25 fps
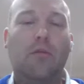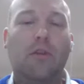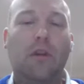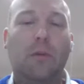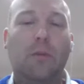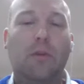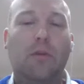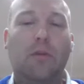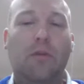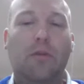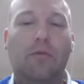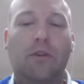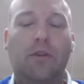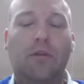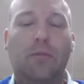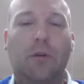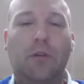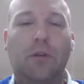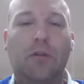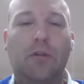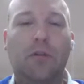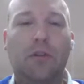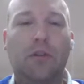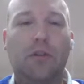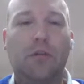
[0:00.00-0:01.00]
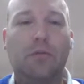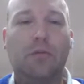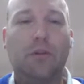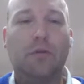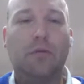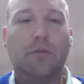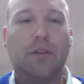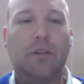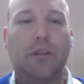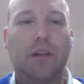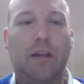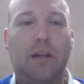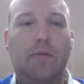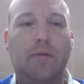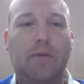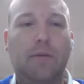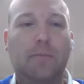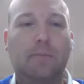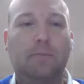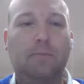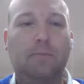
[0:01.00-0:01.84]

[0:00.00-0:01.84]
some of the responses that we've received.